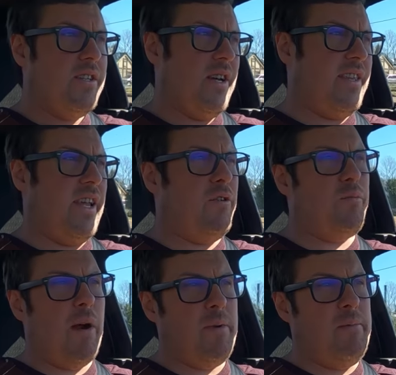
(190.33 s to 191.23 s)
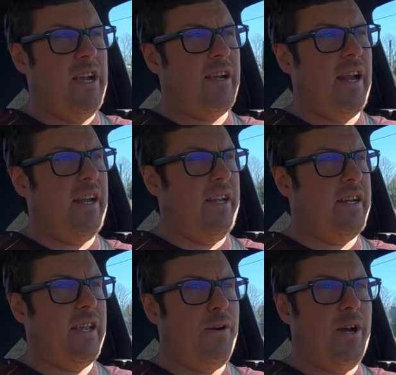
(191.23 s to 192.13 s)
So I think it would probably be a good idea
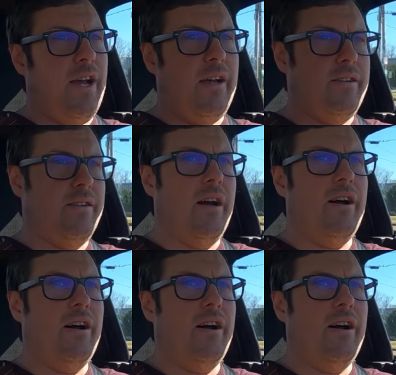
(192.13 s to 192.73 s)
to go ahead and